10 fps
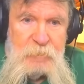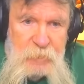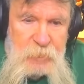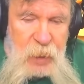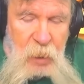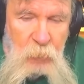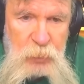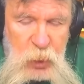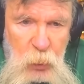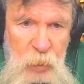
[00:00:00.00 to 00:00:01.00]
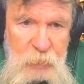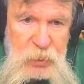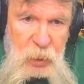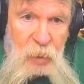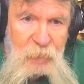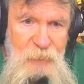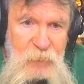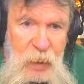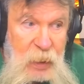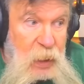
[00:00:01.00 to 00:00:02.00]
tells you himself,
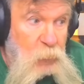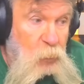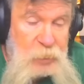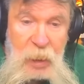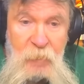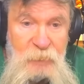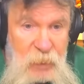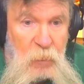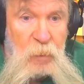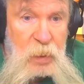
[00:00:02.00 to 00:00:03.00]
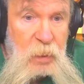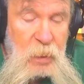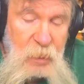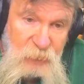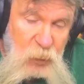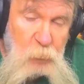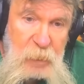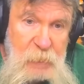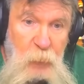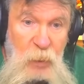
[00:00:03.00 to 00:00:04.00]
and he will tell very few
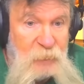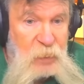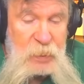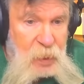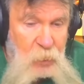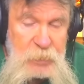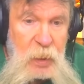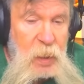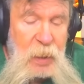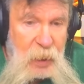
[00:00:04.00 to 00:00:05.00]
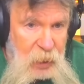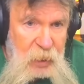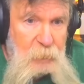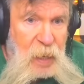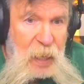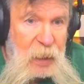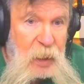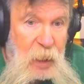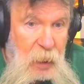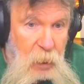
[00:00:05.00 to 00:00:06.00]
people if he tells anybody
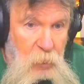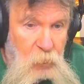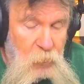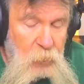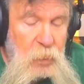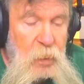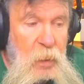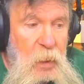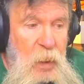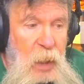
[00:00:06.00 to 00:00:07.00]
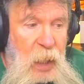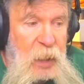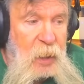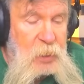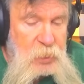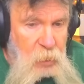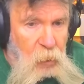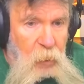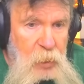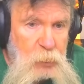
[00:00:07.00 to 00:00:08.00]
at all. And it
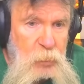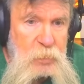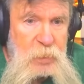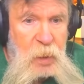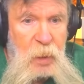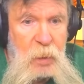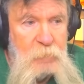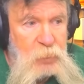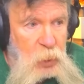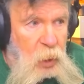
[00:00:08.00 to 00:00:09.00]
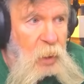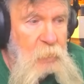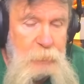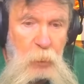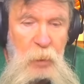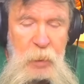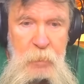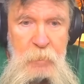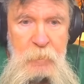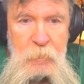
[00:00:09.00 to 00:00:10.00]
starts with, say, John
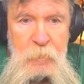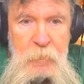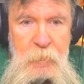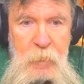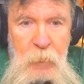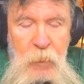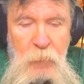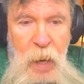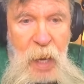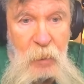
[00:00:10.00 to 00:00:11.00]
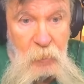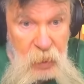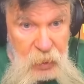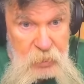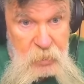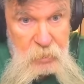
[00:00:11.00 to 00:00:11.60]
pulling the rider, and he's,